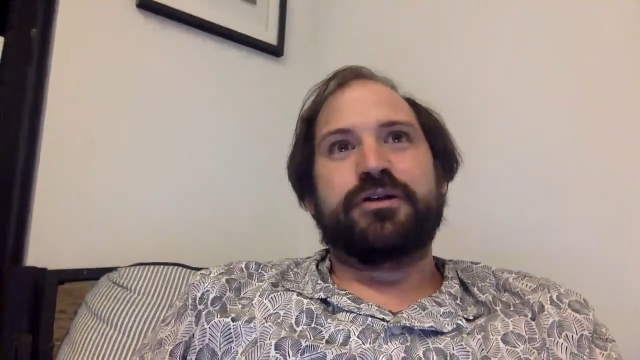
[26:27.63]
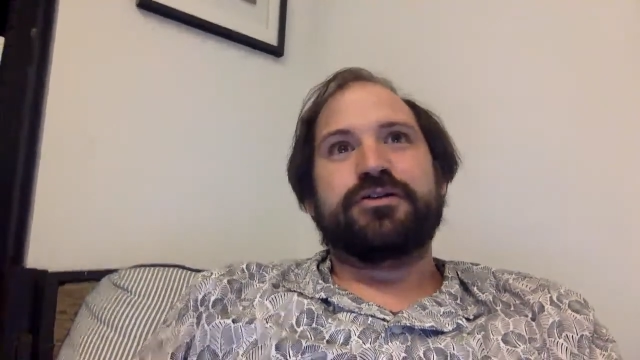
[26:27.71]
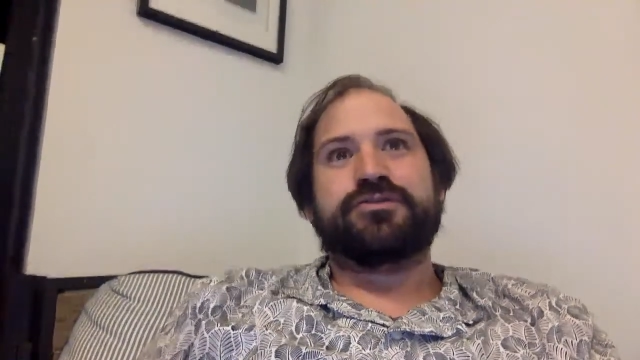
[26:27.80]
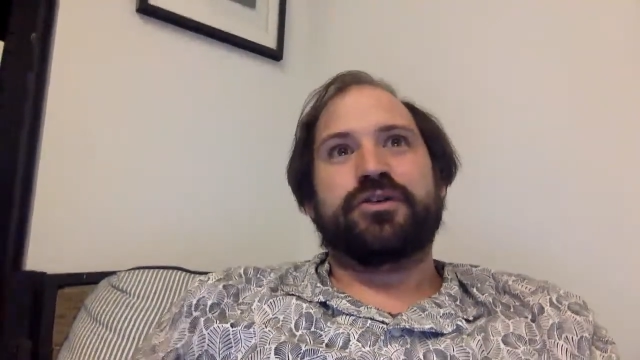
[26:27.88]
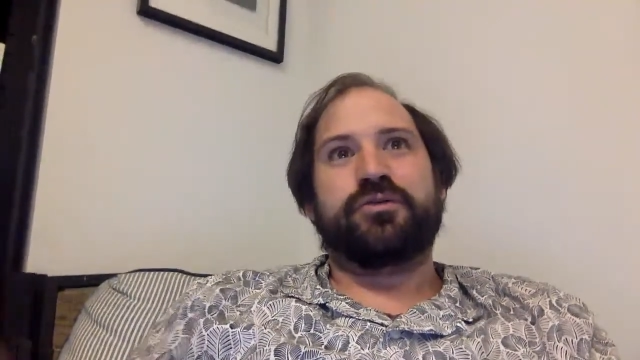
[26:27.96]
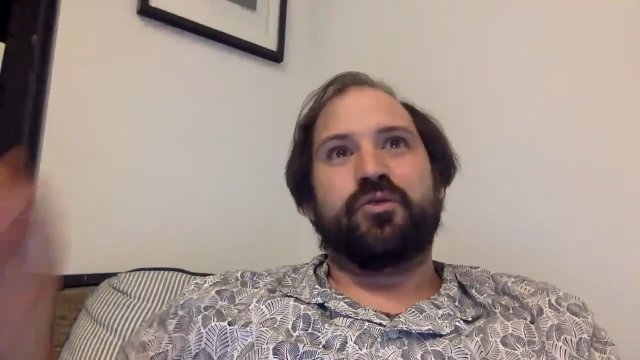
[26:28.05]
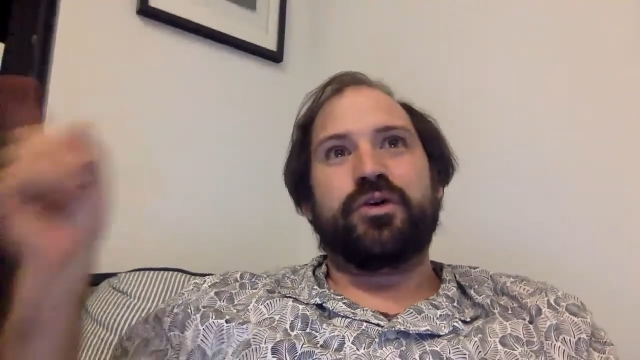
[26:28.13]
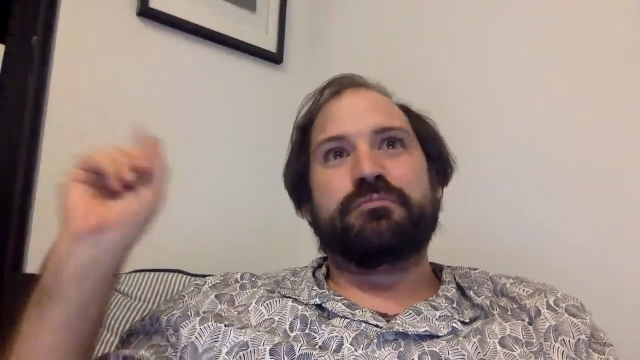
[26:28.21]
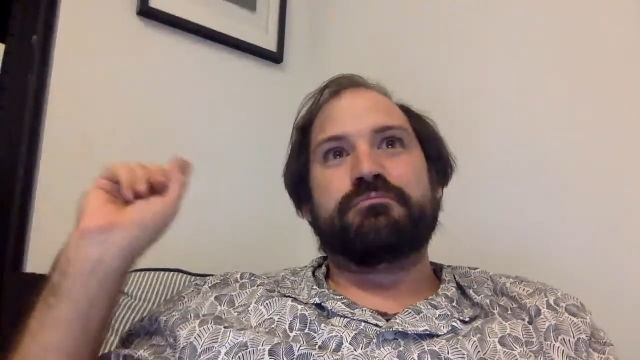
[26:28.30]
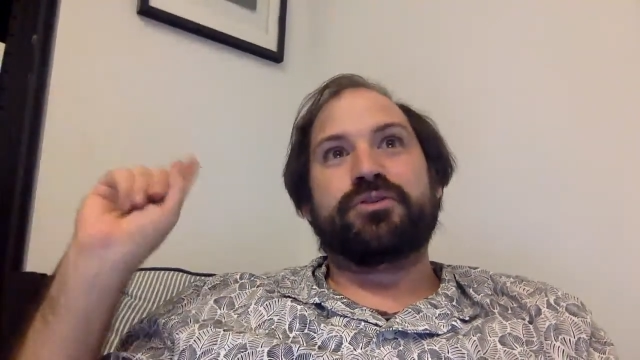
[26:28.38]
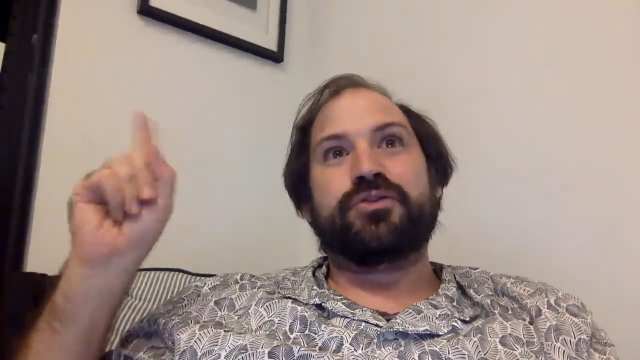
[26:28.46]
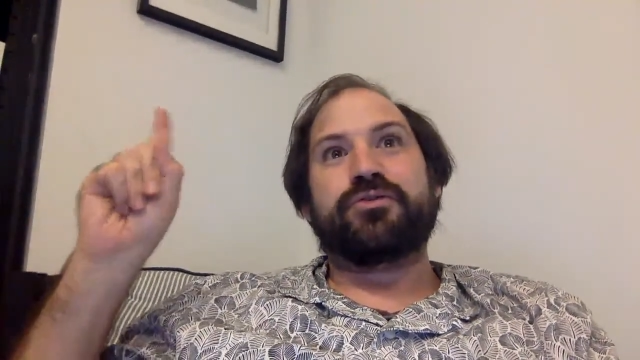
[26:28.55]
So in one
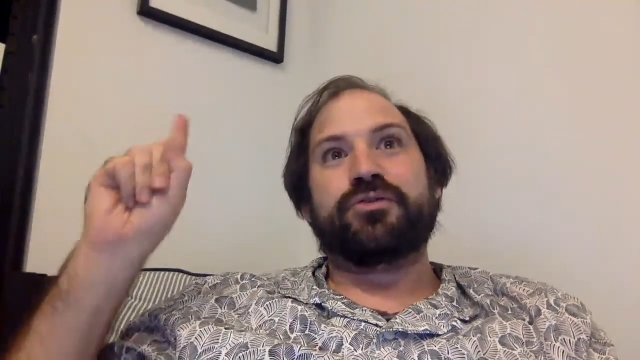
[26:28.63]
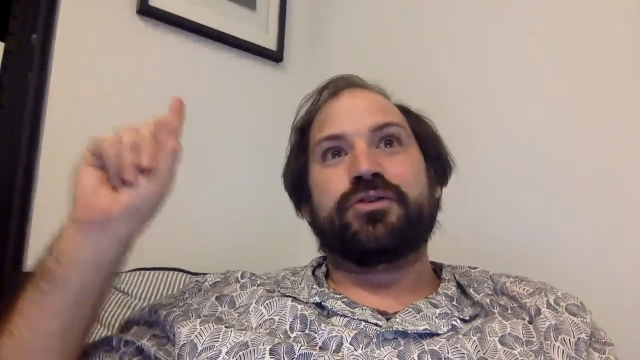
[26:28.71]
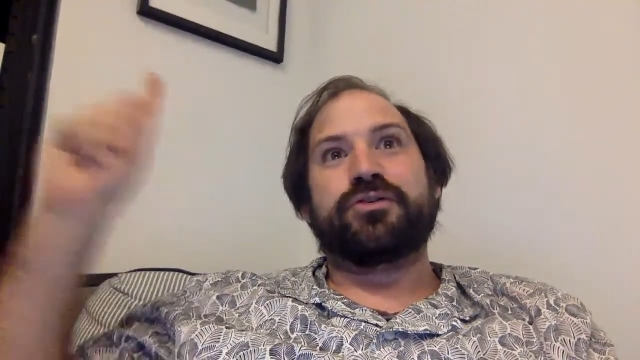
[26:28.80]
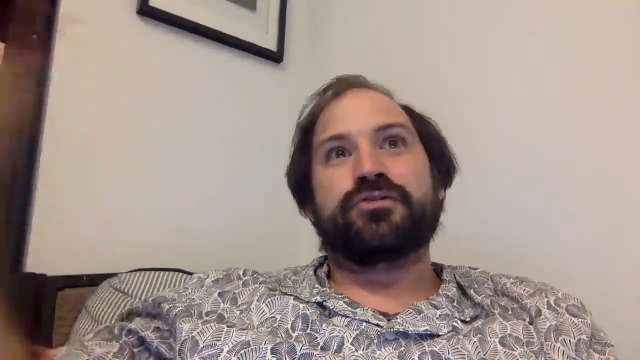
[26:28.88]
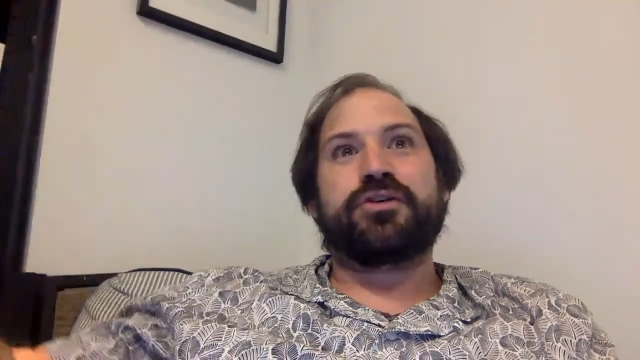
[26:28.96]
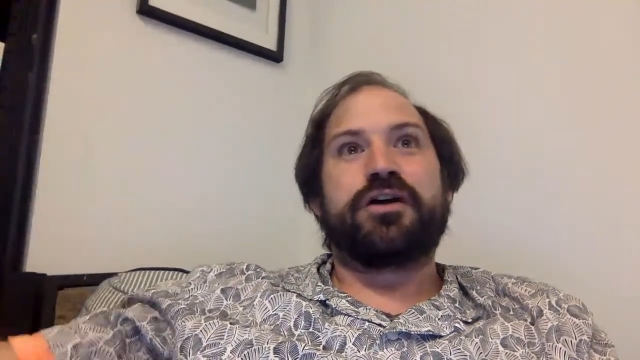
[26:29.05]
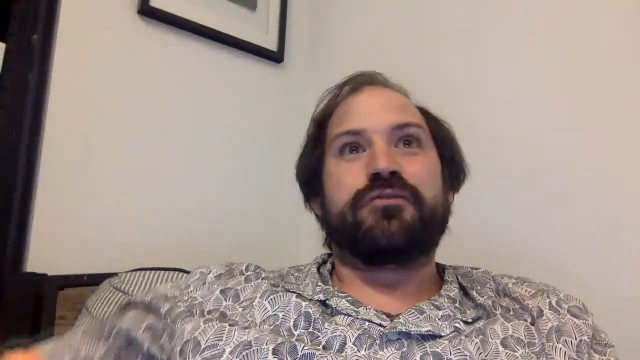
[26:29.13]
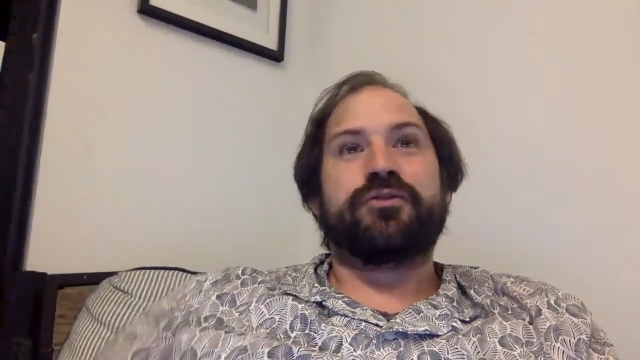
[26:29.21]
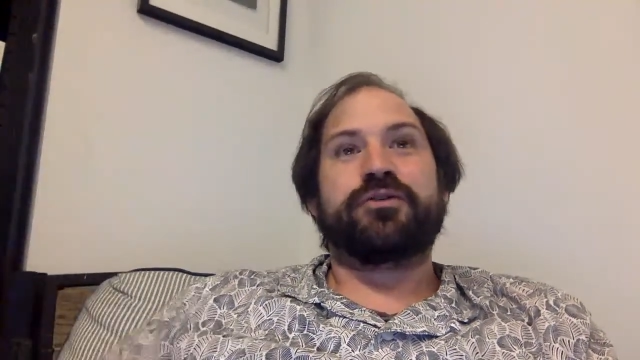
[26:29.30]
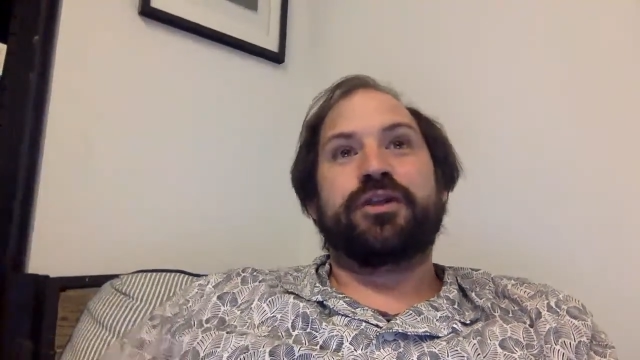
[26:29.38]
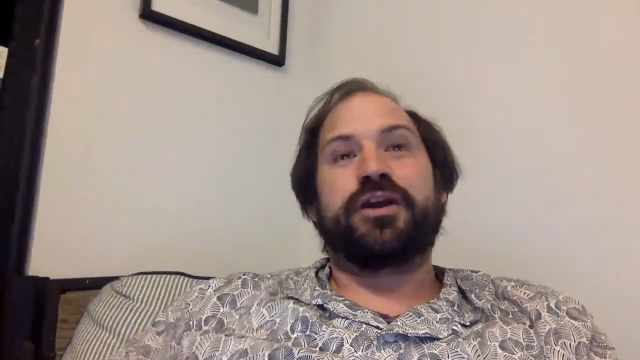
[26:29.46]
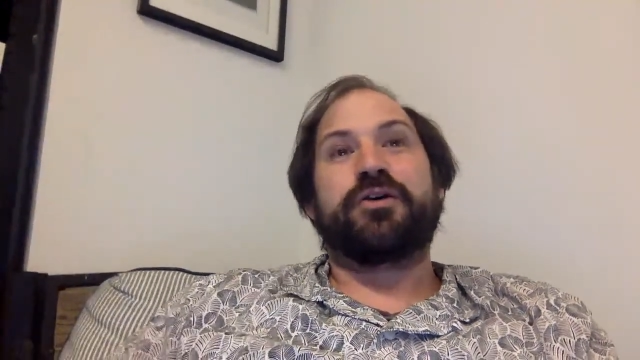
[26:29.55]
blow, you can drive
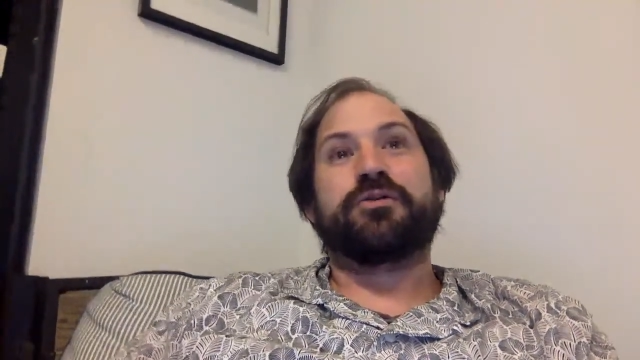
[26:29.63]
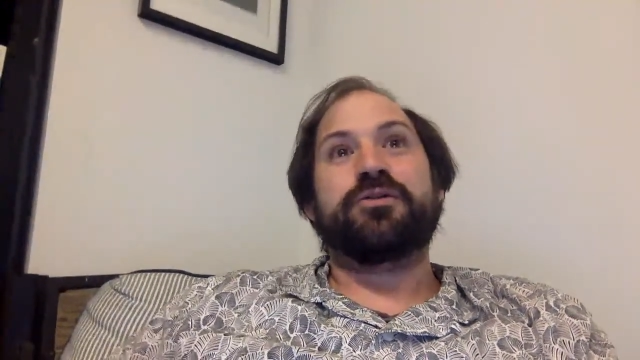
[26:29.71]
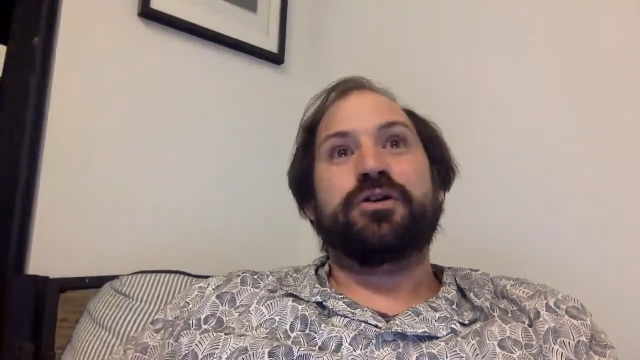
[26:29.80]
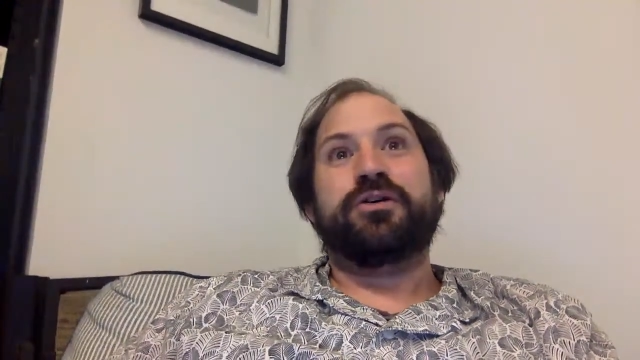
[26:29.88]
a nail